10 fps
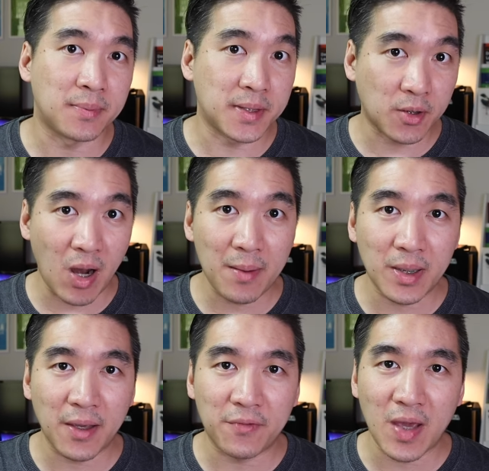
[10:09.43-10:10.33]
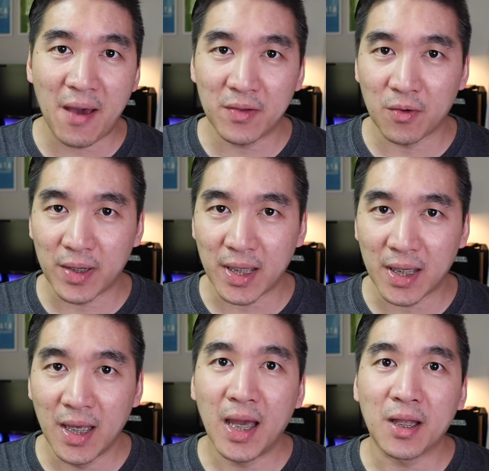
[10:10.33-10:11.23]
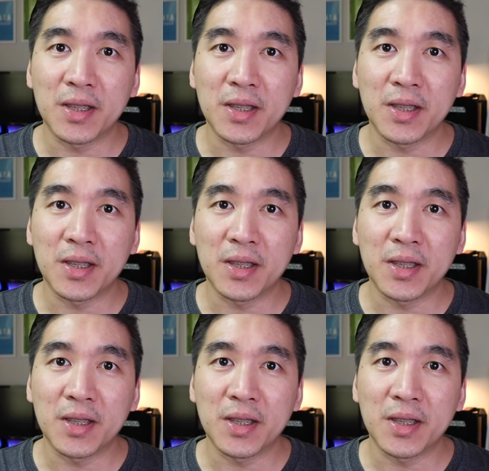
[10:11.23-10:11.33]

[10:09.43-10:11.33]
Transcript: subscribing if you haven't already,